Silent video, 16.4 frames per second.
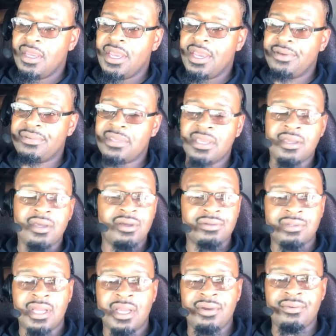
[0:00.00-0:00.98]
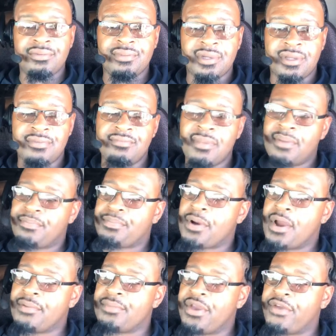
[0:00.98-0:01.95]
Everything goes right, we could
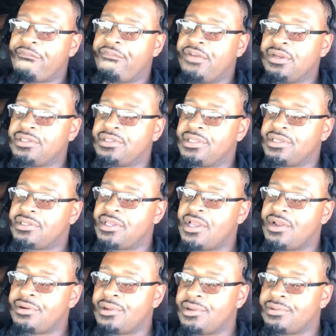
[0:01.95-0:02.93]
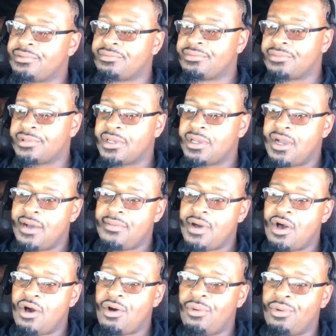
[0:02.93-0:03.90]
probably make 5,600. Come
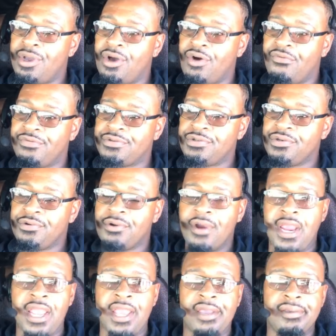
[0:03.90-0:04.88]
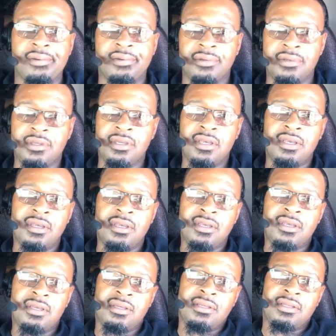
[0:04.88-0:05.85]
home with over 2 grand.
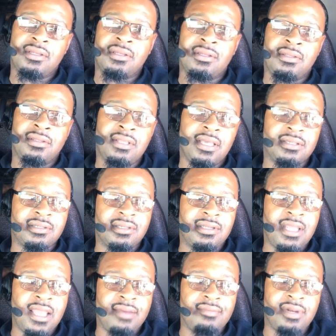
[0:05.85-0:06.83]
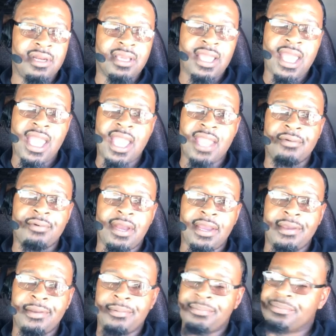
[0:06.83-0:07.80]
That's the name of the game,
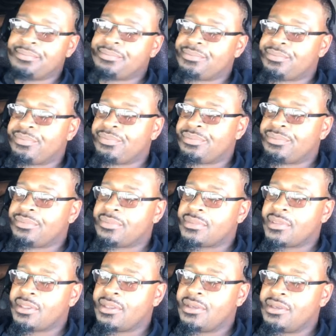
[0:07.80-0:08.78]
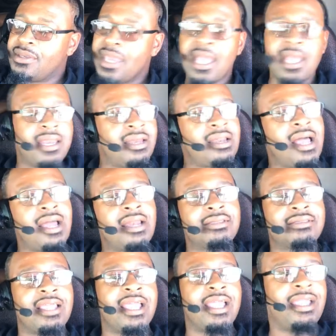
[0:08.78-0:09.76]
right? And another
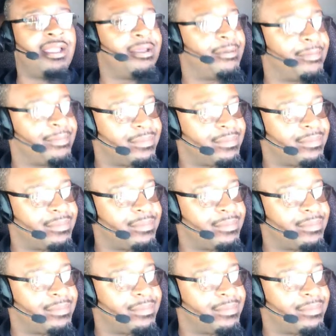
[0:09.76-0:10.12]
thing,